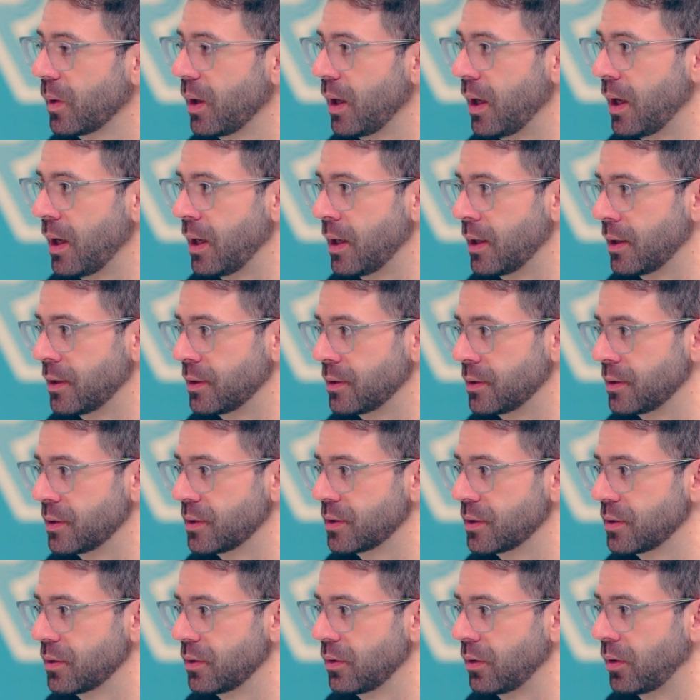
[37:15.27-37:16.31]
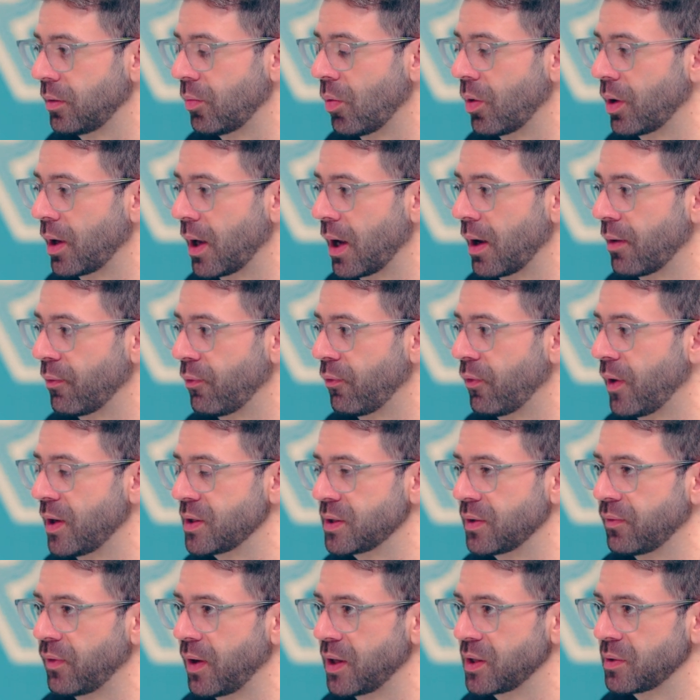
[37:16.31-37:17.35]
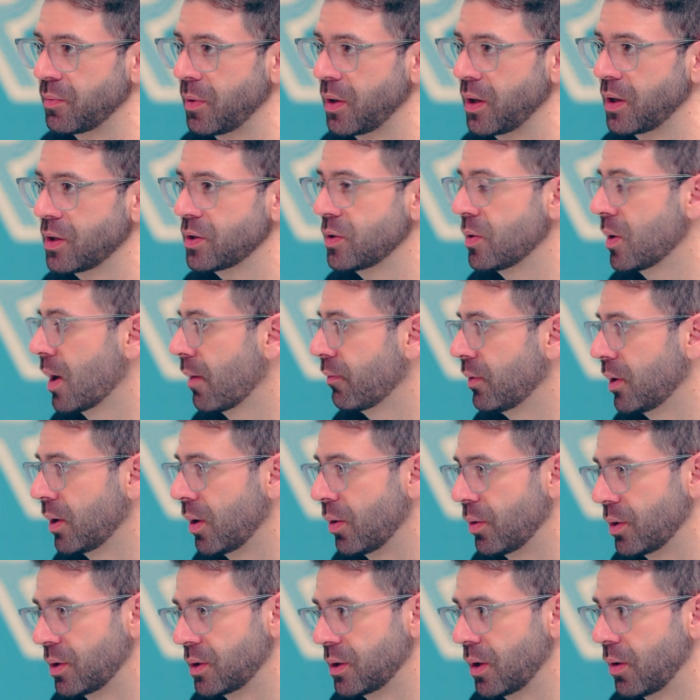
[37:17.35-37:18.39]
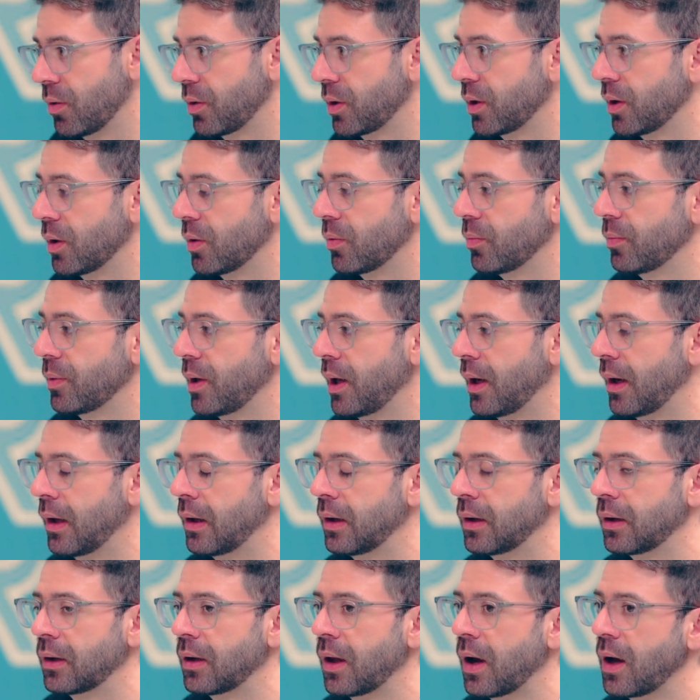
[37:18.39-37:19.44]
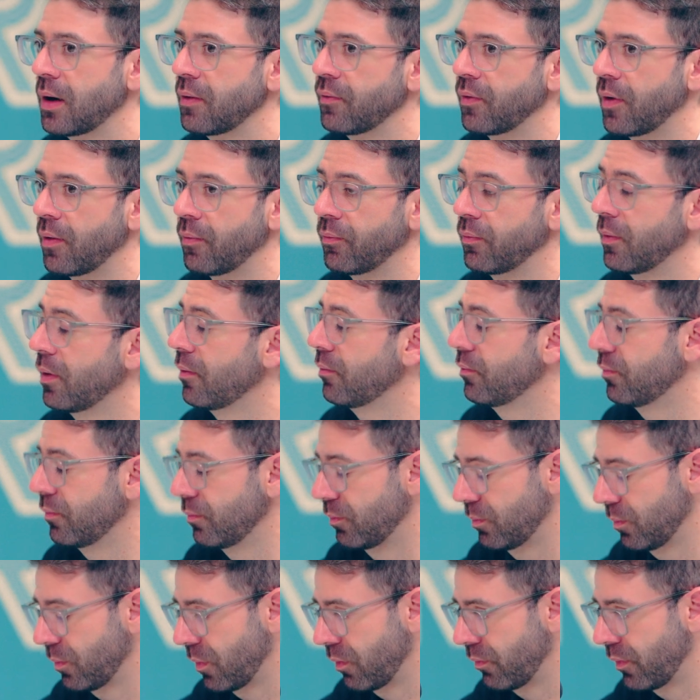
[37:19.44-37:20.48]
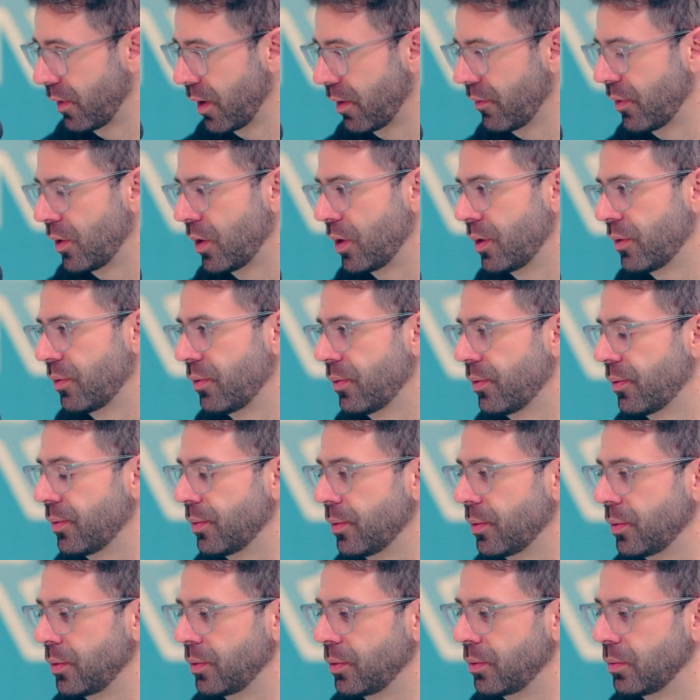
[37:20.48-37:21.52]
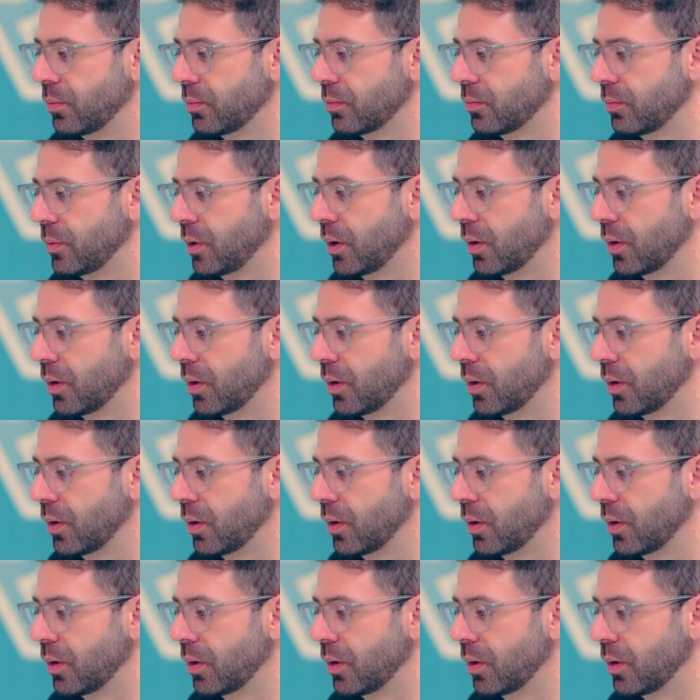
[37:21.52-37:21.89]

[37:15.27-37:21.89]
And you want to have face-to-face meetings, you have to go to Tokyo. And a lot of them, what I've heard through,